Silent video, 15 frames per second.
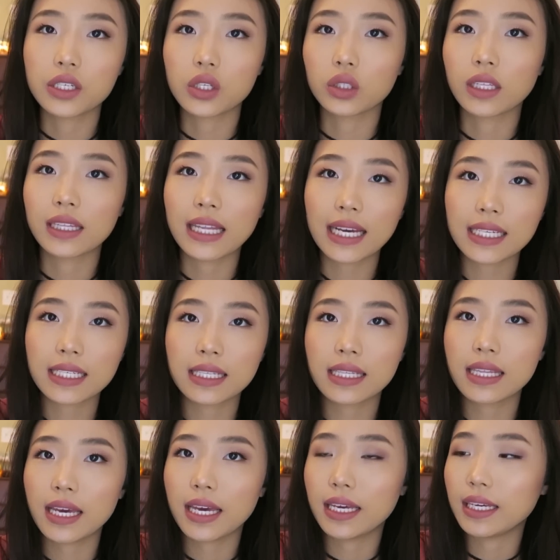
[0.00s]
so the next
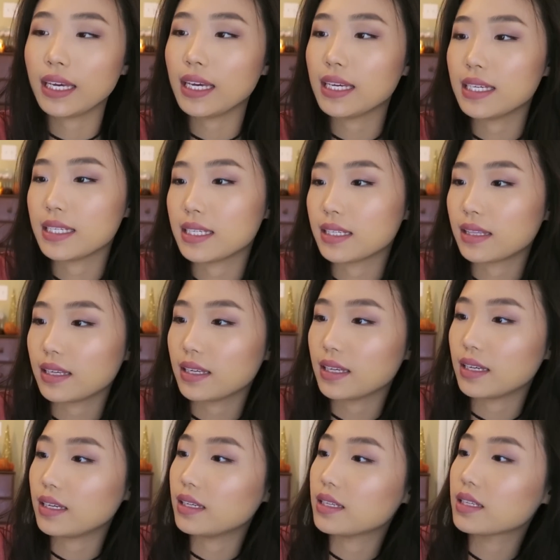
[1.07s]
thing is
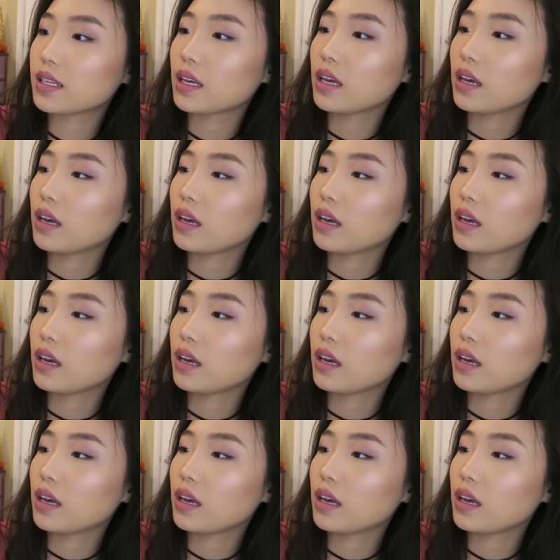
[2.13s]
this